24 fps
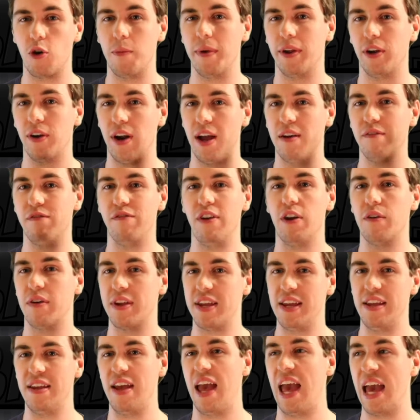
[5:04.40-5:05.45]
or have
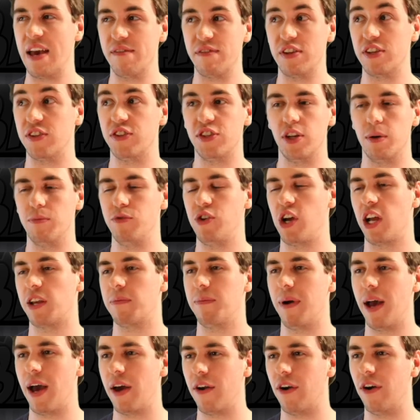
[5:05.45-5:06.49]
very heavy subject
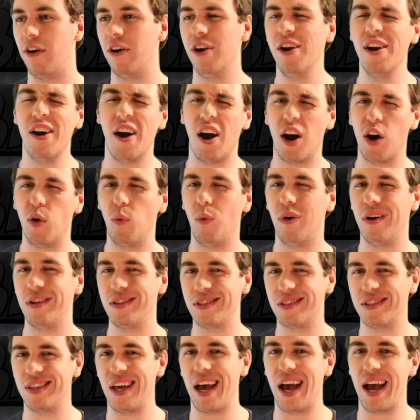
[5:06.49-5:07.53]
matter are ones
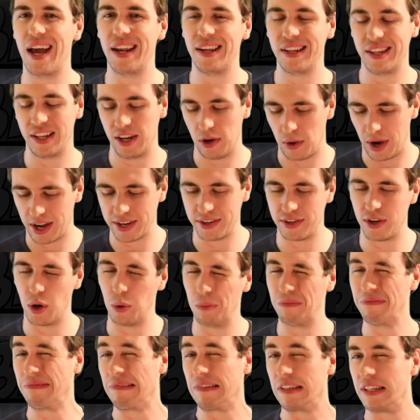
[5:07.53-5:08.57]
that, you know, I don't
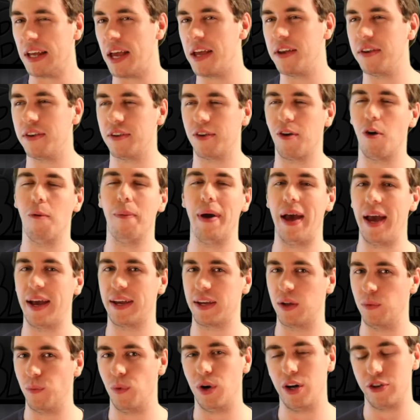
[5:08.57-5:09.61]
tend to go back
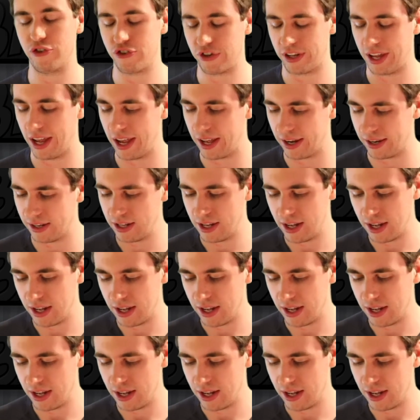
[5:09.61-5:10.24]
and watch again.